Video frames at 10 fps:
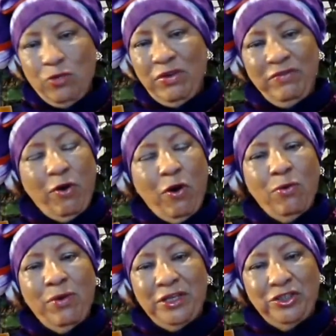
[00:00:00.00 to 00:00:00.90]
we've
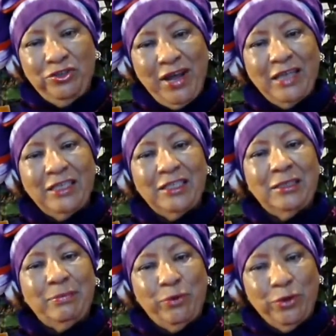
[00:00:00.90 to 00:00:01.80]
always tried to
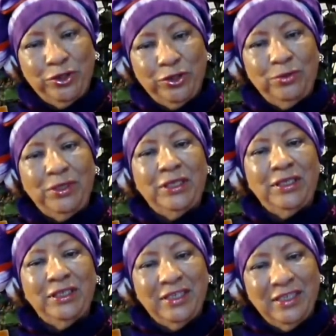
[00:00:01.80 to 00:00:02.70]
support you in